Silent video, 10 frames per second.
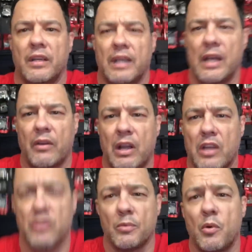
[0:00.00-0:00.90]
how it
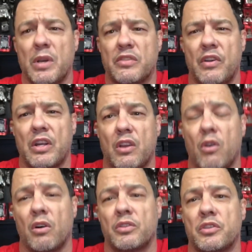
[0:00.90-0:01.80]
goes. I'm always very
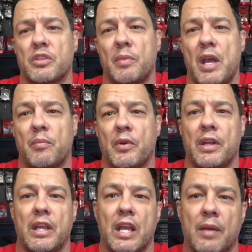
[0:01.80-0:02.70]
conscious about
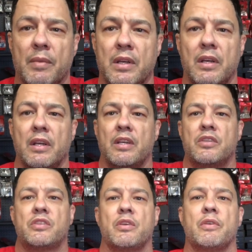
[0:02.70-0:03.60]
bringing up
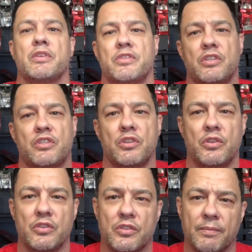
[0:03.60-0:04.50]
serious
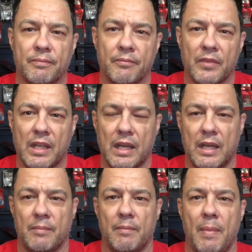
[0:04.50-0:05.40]
issues
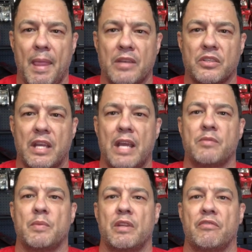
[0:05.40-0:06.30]
as a
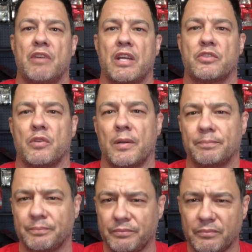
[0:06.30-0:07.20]
games manufacturer,
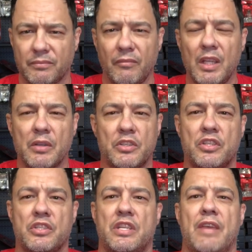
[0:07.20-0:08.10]
because
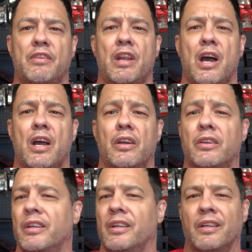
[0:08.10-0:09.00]
you just never
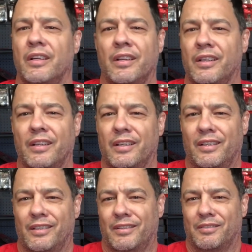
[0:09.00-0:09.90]
know
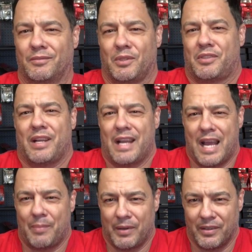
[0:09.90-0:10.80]
what's going to
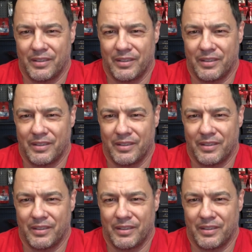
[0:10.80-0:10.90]
happen.